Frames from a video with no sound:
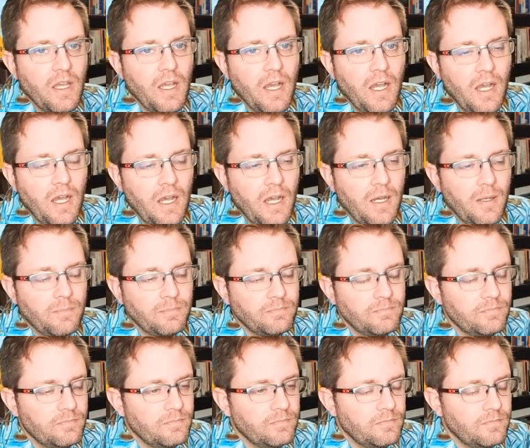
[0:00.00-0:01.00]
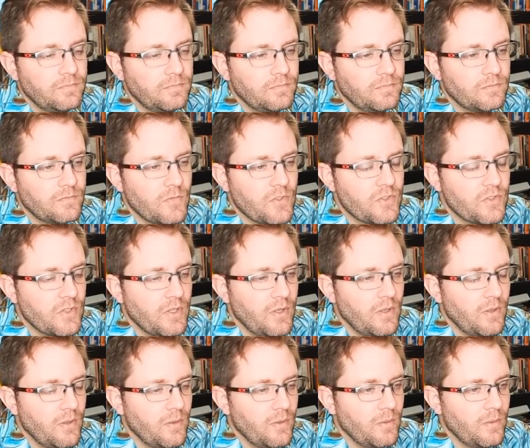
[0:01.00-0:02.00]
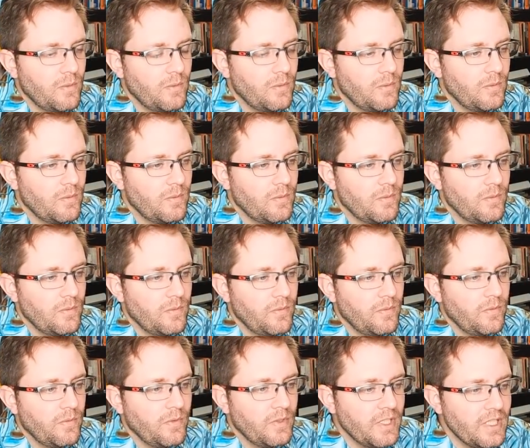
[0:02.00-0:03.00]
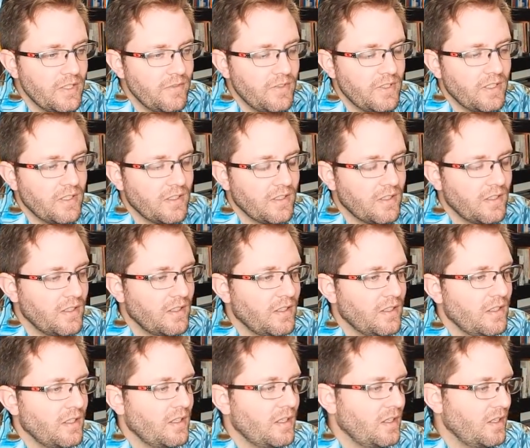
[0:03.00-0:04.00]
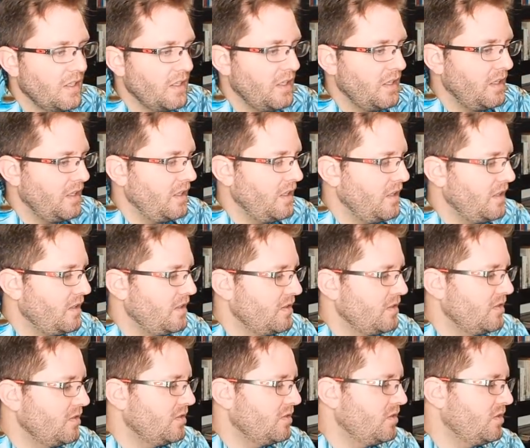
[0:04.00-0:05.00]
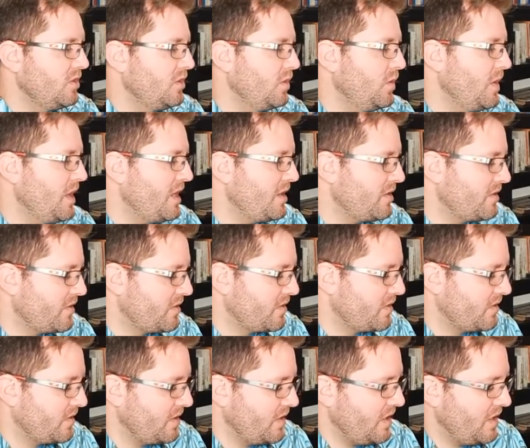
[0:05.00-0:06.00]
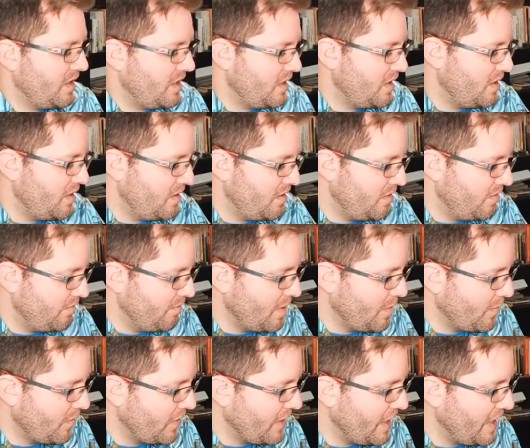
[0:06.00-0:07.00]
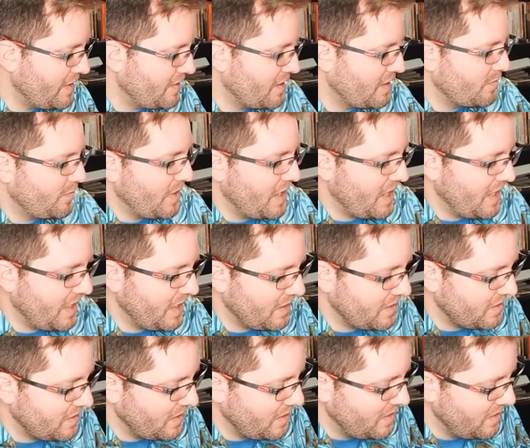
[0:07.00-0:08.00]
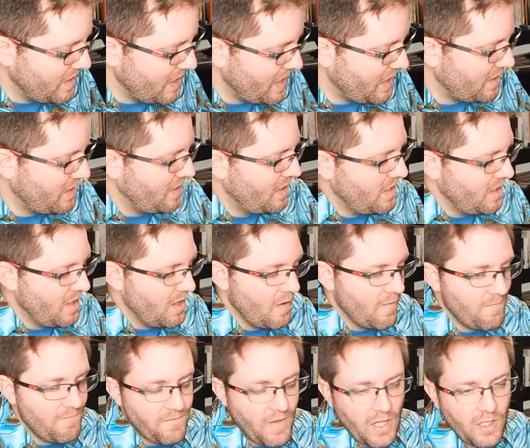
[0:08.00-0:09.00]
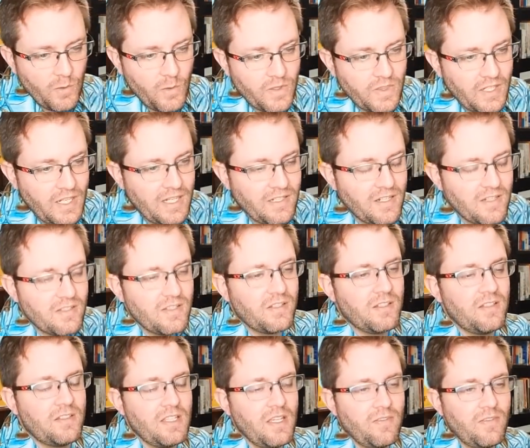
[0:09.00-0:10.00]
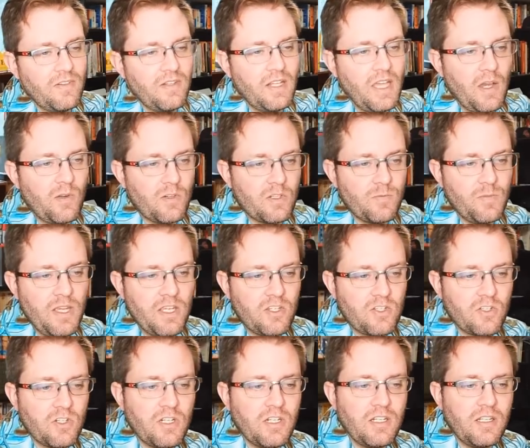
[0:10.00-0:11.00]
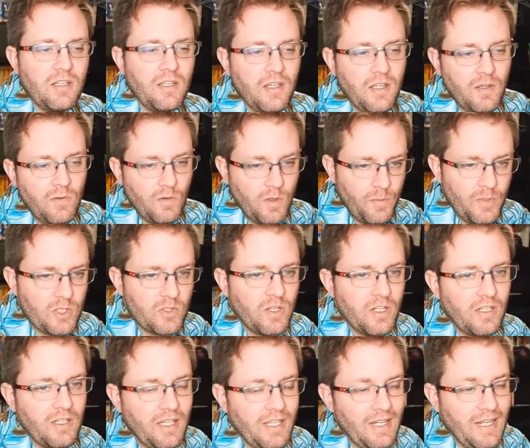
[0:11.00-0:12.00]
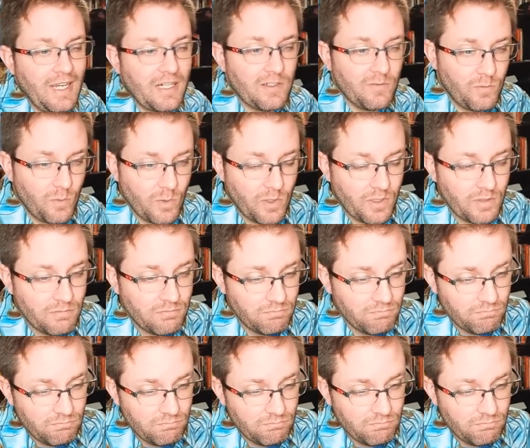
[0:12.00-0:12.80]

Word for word: Um, so, leaving a U.S. Uh, member of the ISS behind and not following the 1967 Outer Space Treaty would be treated like an act of war,